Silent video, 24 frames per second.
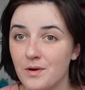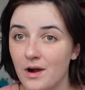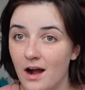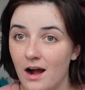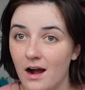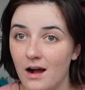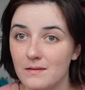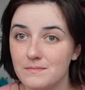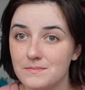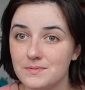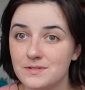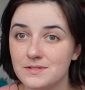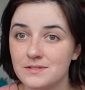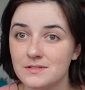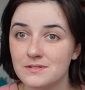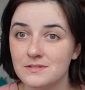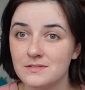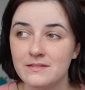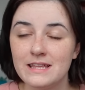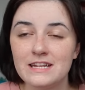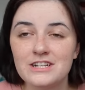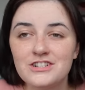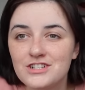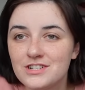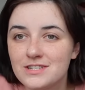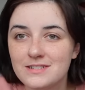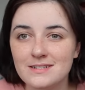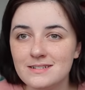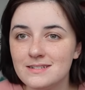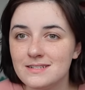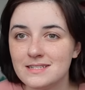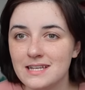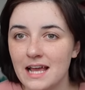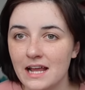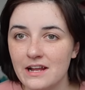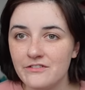props that just
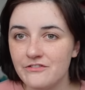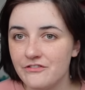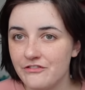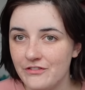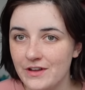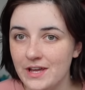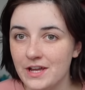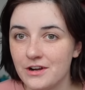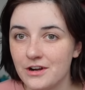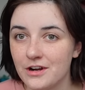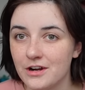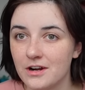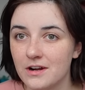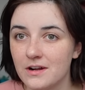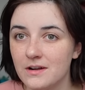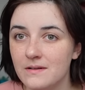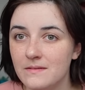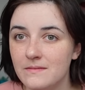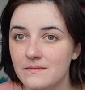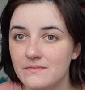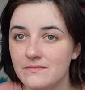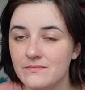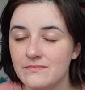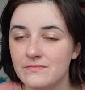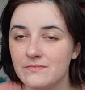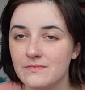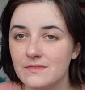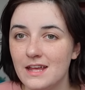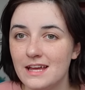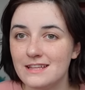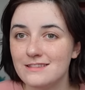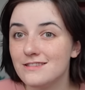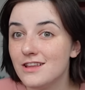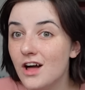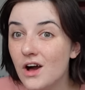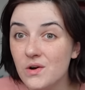incite fear
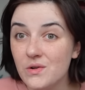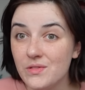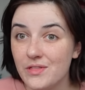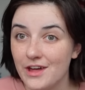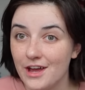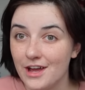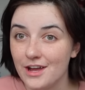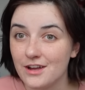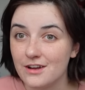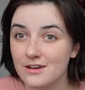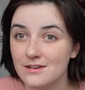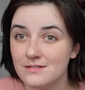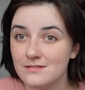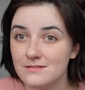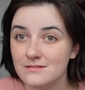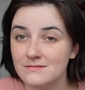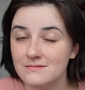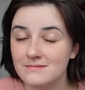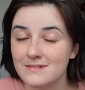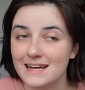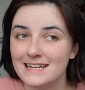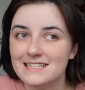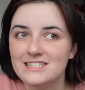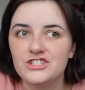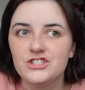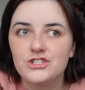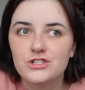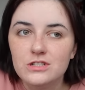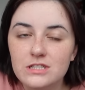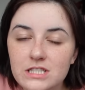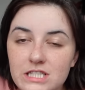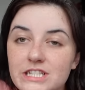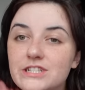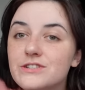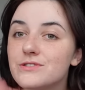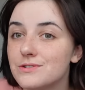and loathing and
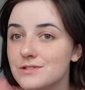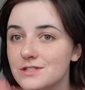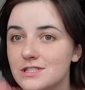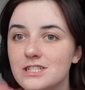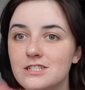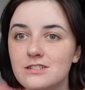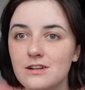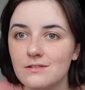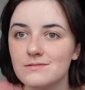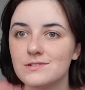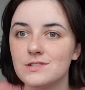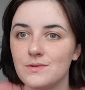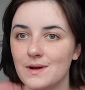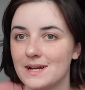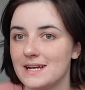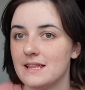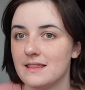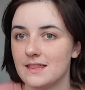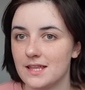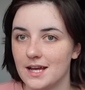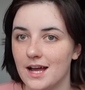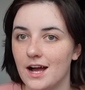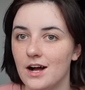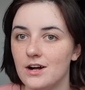literally don't do anything